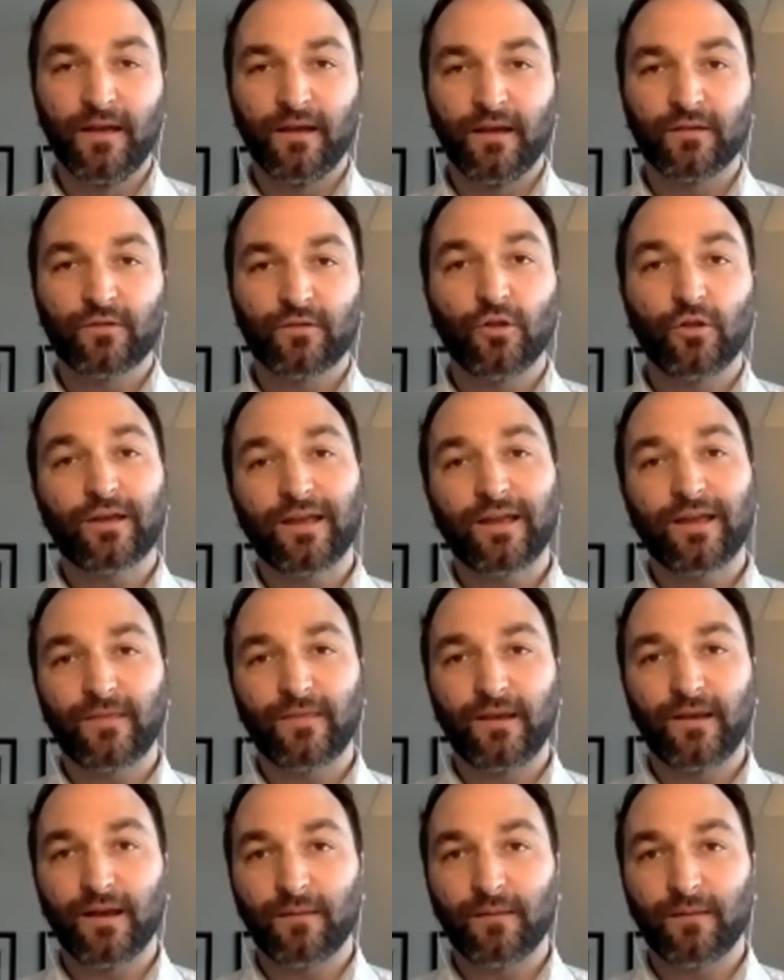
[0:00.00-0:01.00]
And so looking at the
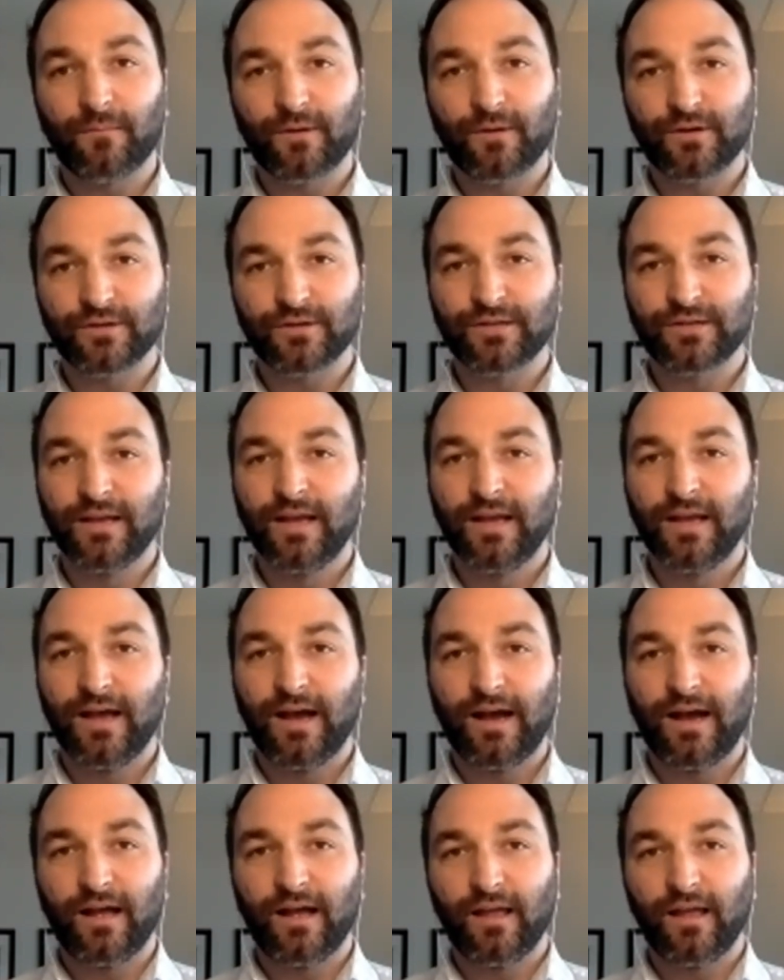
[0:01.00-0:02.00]
numbers,
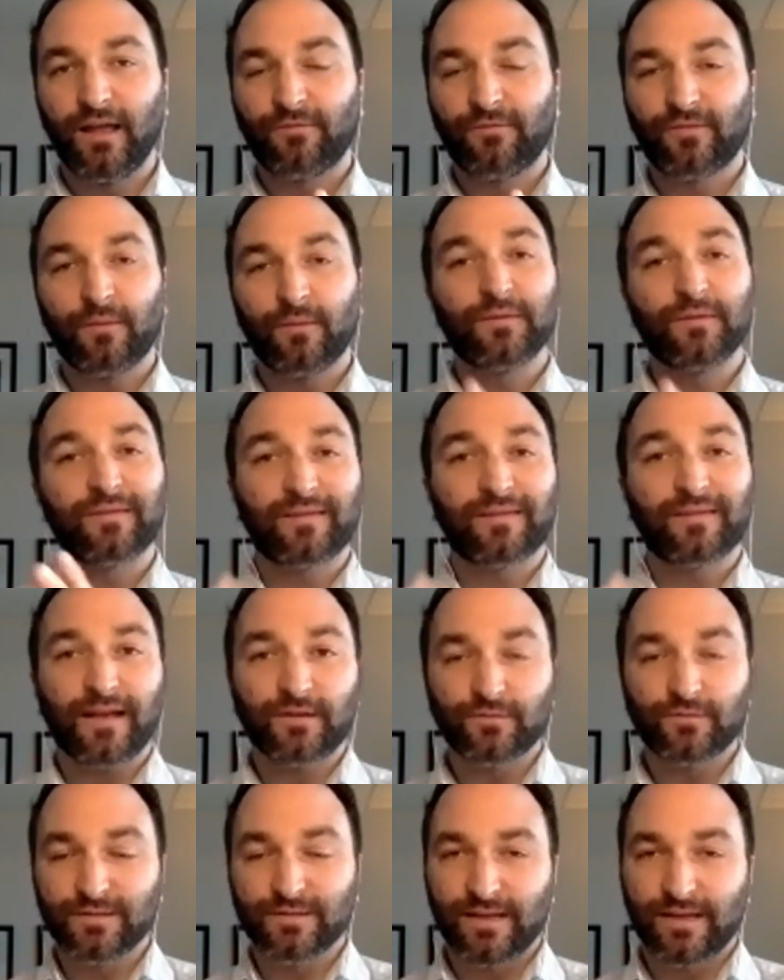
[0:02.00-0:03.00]
Uh, if someone
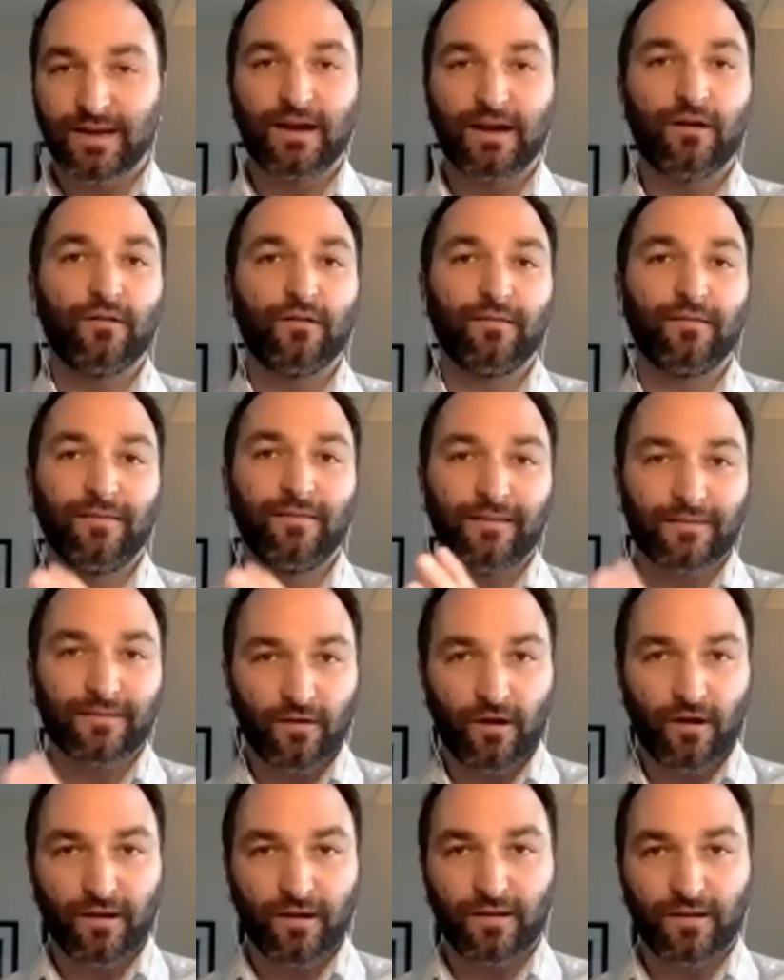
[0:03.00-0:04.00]
schedules it out, lets their
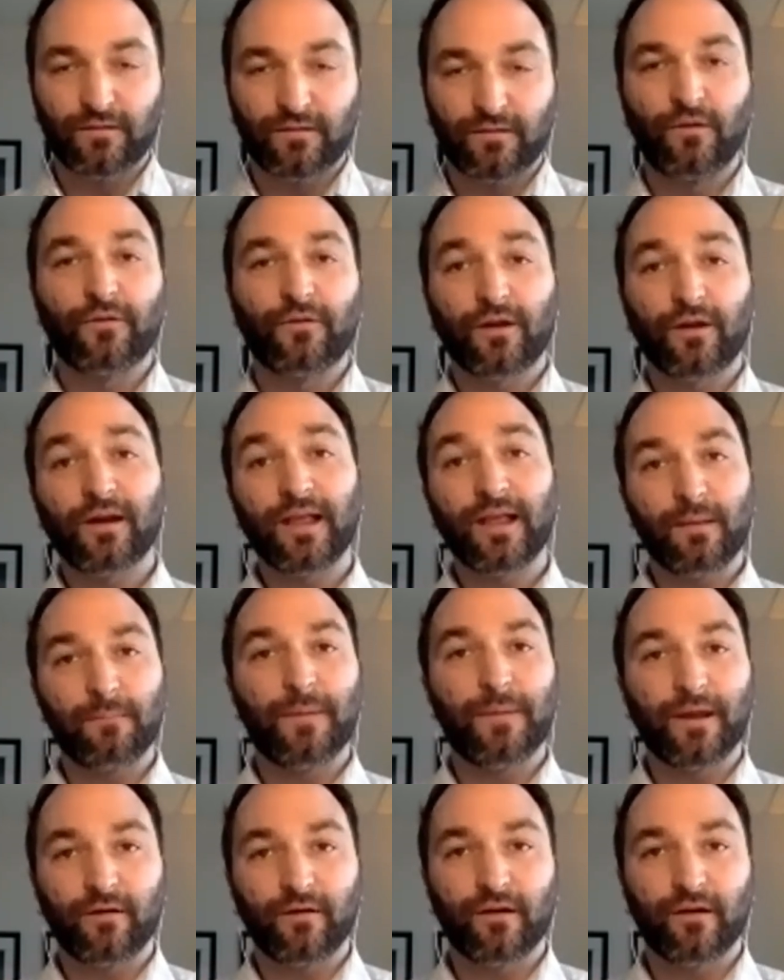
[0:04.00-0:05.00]
audience know, they're going to get
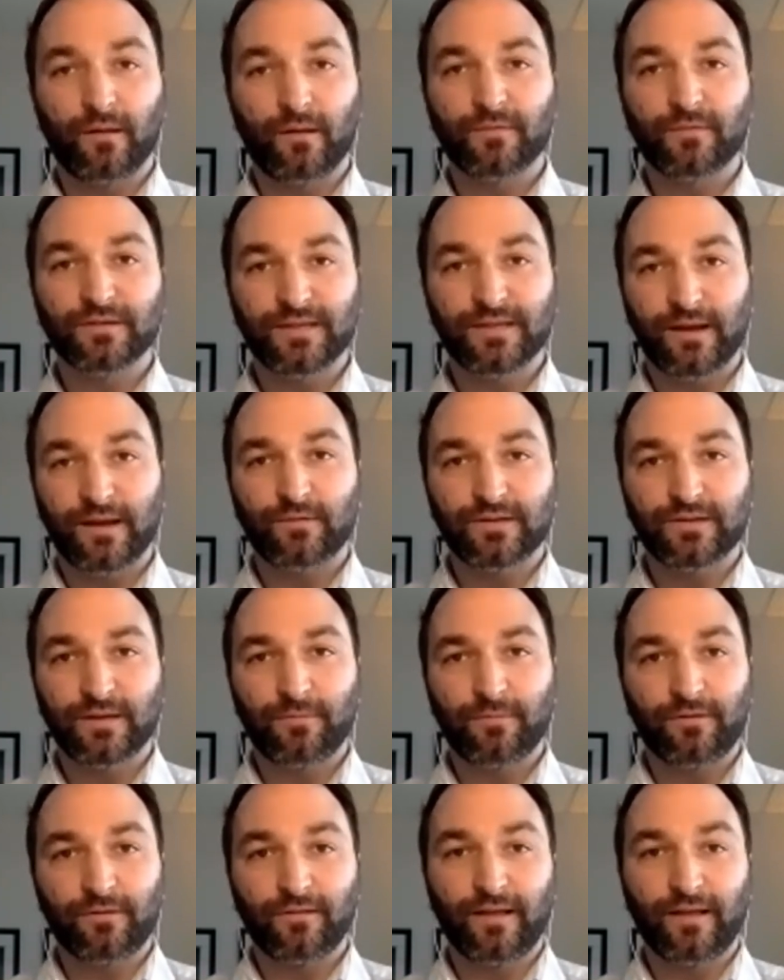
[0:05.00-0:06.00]
better numbers than I would
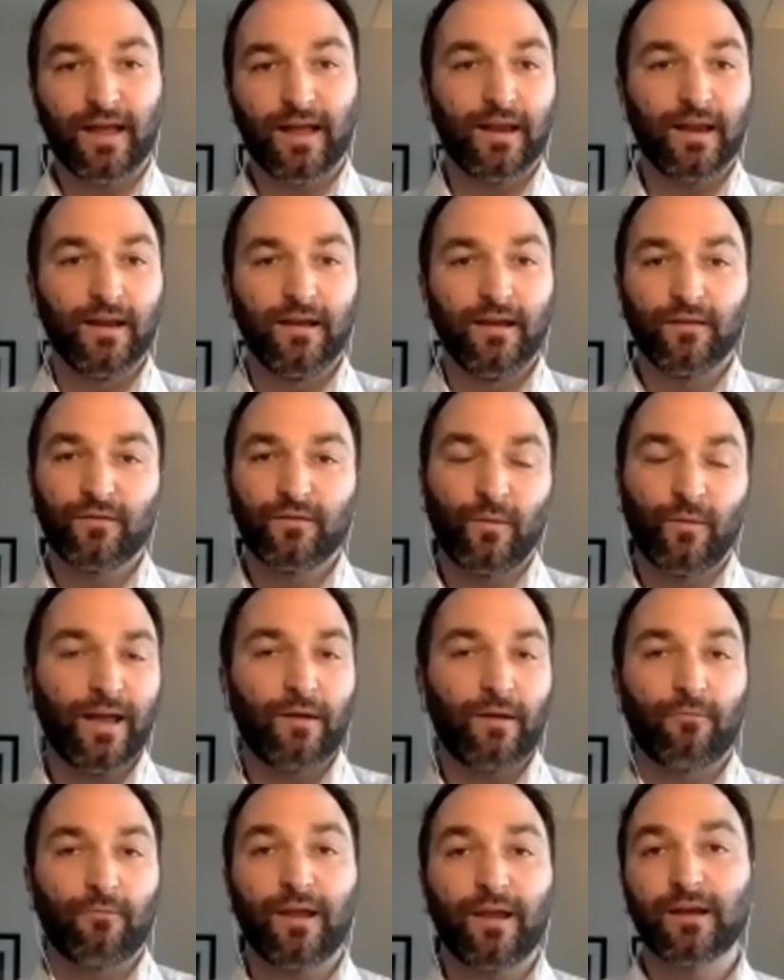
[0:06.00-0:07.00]
typically get. So when I
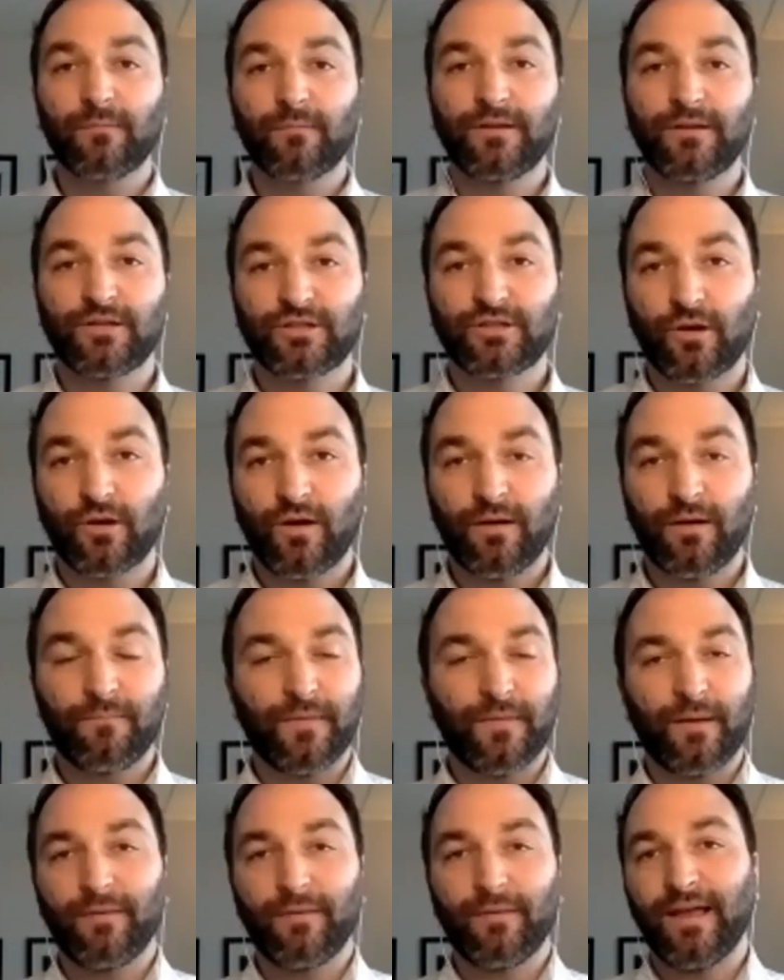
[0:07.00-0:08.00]
randomly show up,
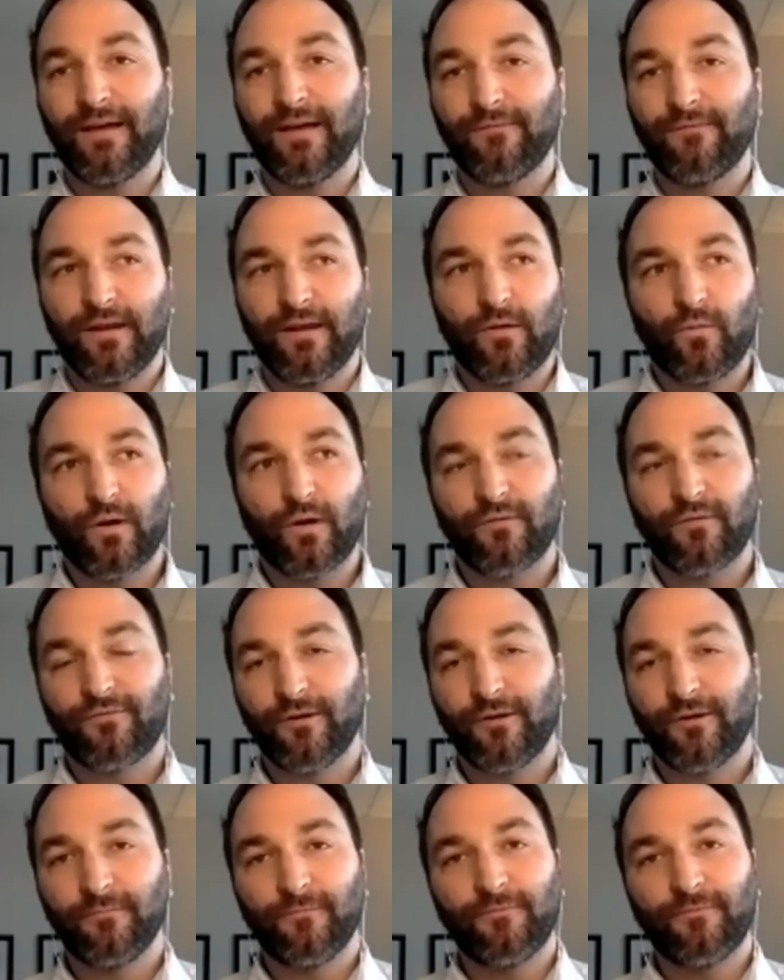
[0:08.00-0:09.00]
I'm going to have anywhere
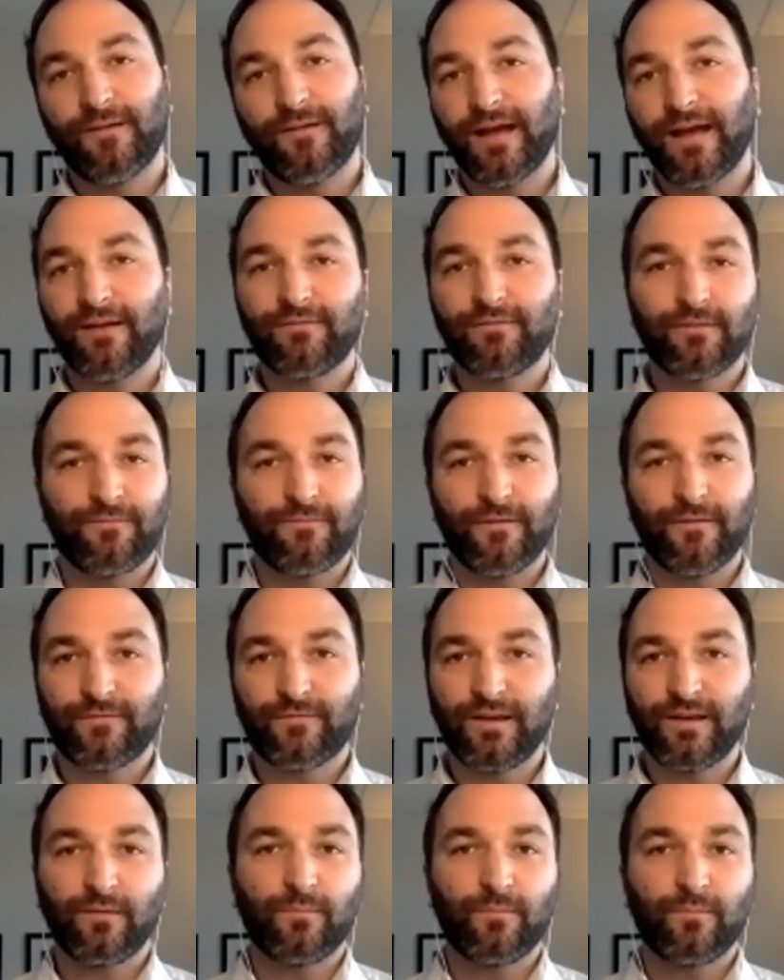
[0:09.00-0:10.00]
from five to
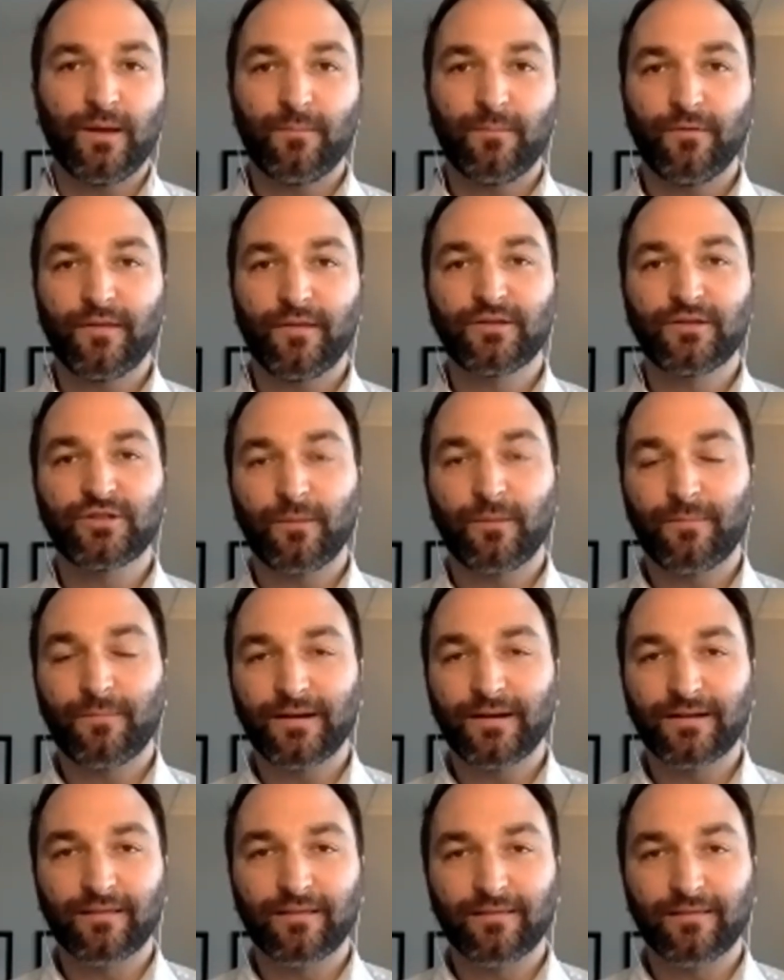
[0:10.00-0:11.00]
fifteen people that jump
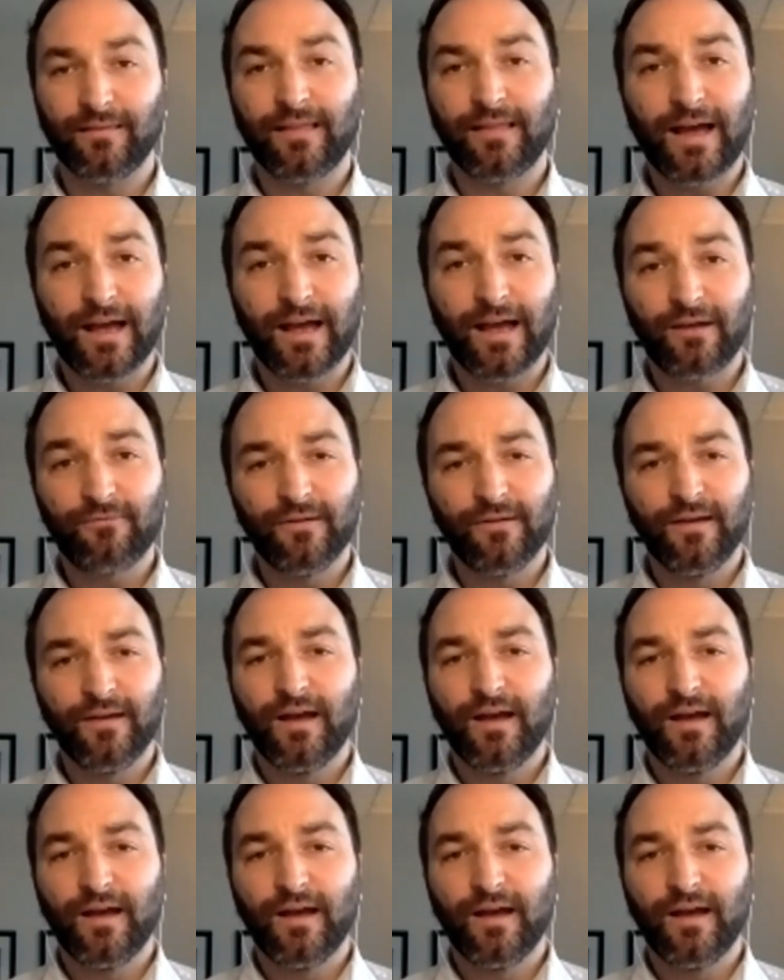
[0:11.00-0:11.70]
onto the live.